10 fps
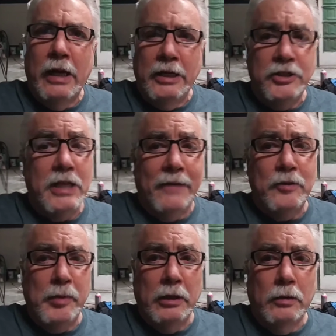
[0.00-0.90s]
I just have
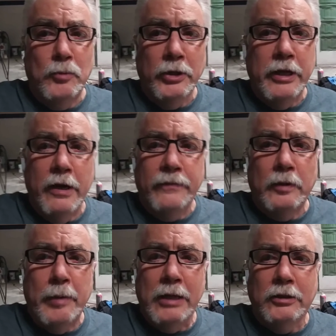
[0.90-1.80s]
to be a little more careful
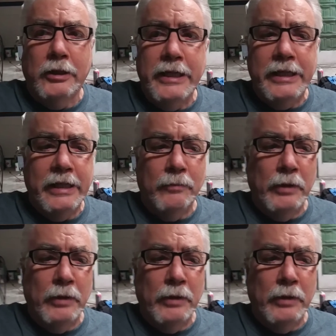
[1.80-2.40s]
about cleaning it.